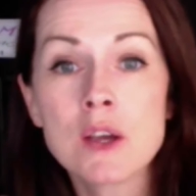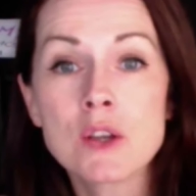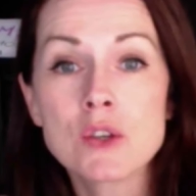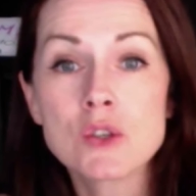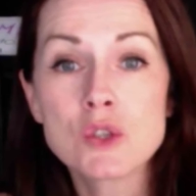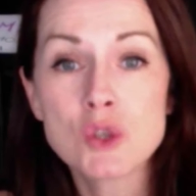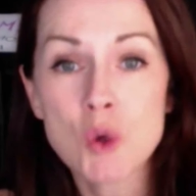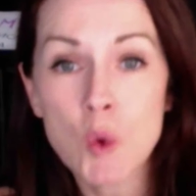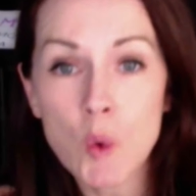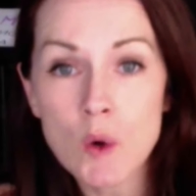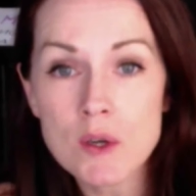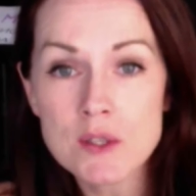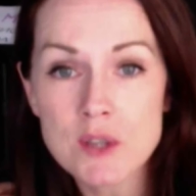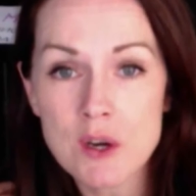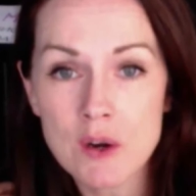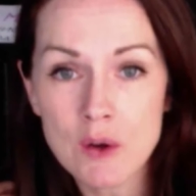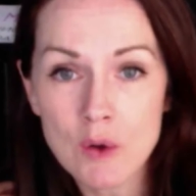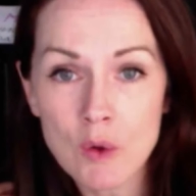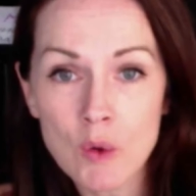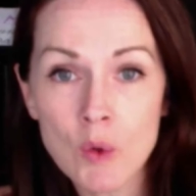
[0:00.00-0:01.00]
towards our
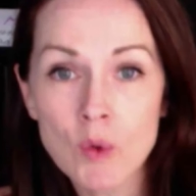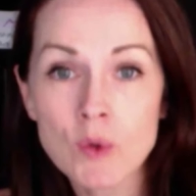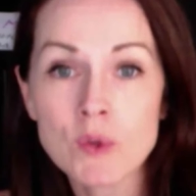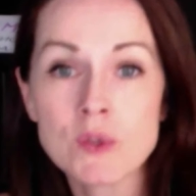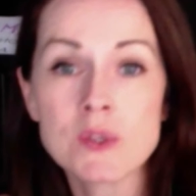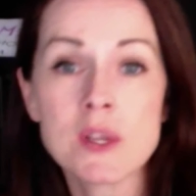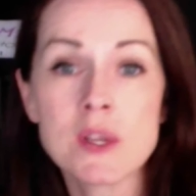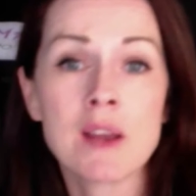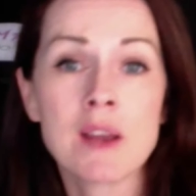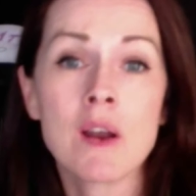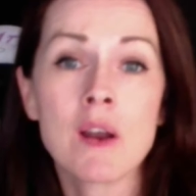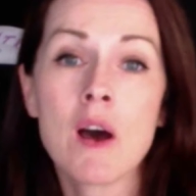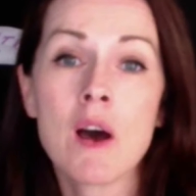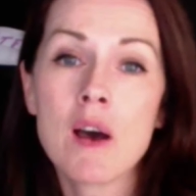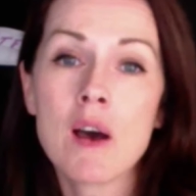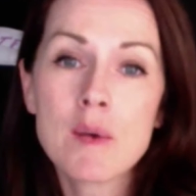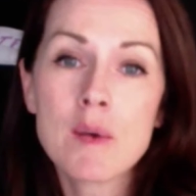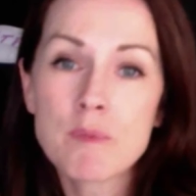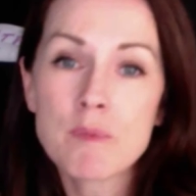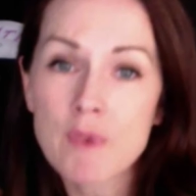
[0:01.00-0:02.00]
goals
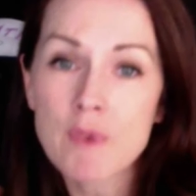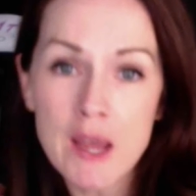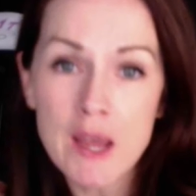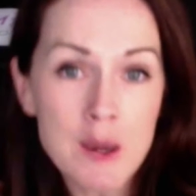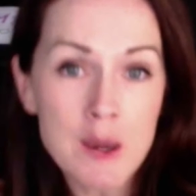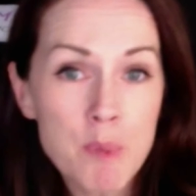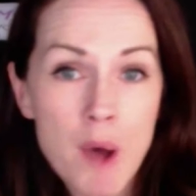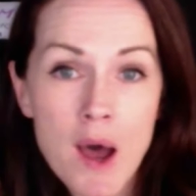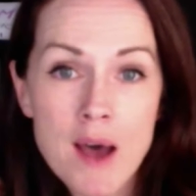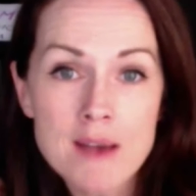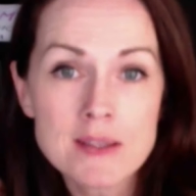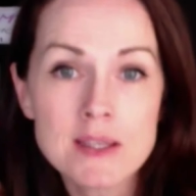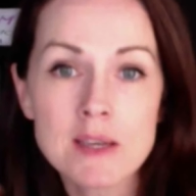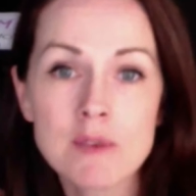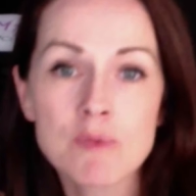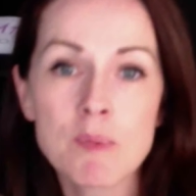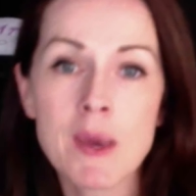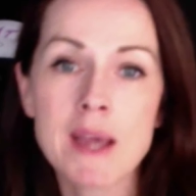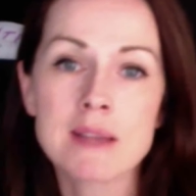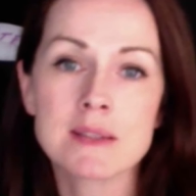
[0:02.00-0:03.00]
and a positive
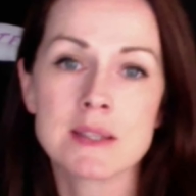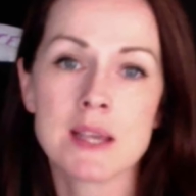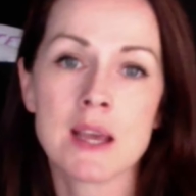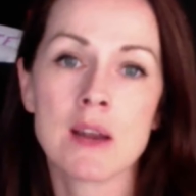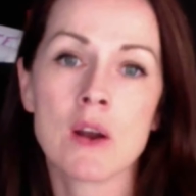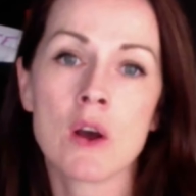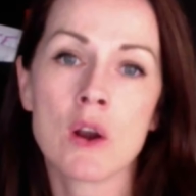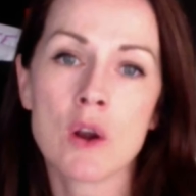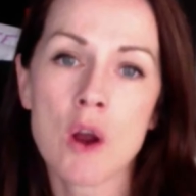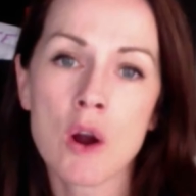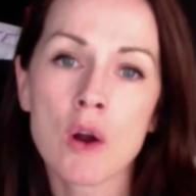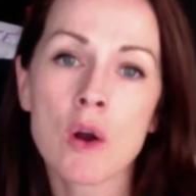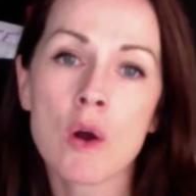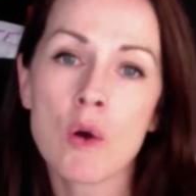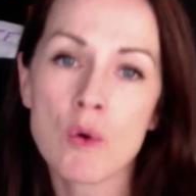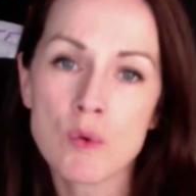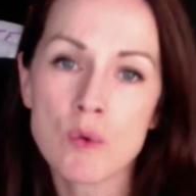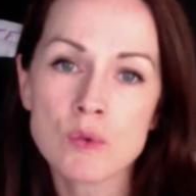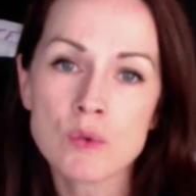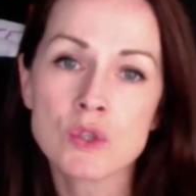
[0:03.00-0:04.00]
mindset on our
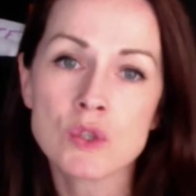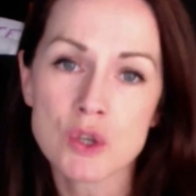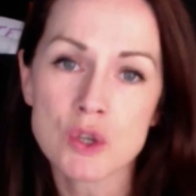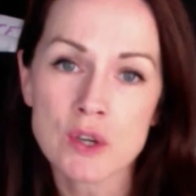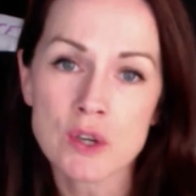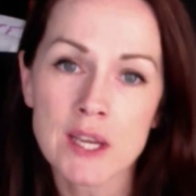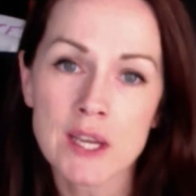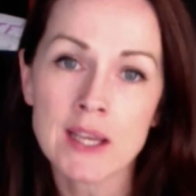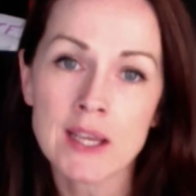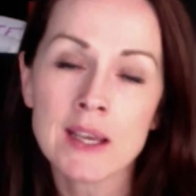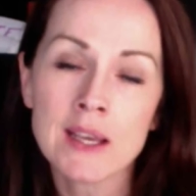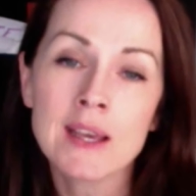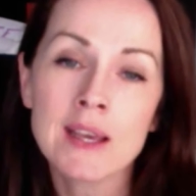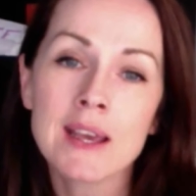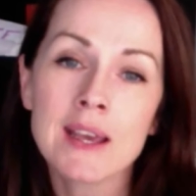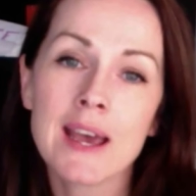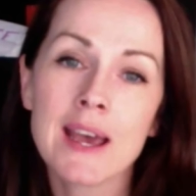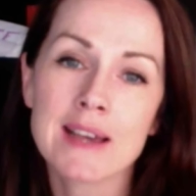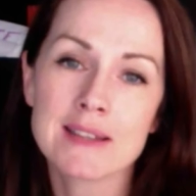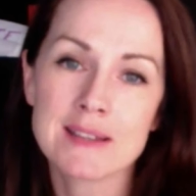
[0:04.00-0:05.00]
own journey
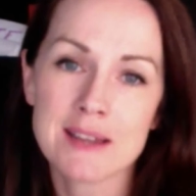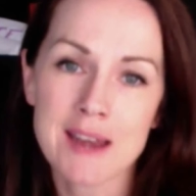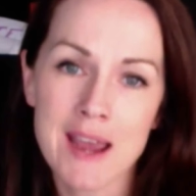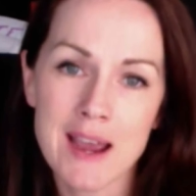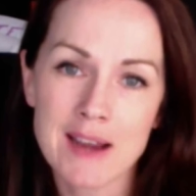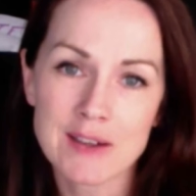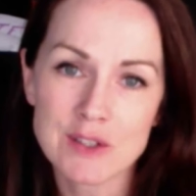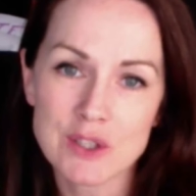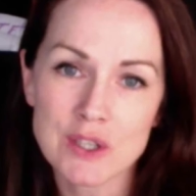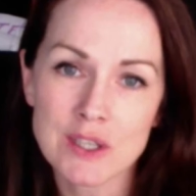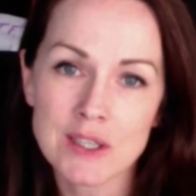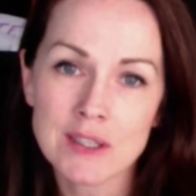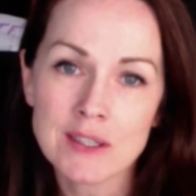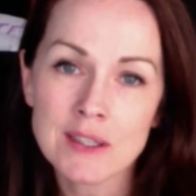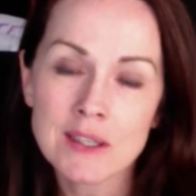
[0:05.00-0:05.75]
as an actor.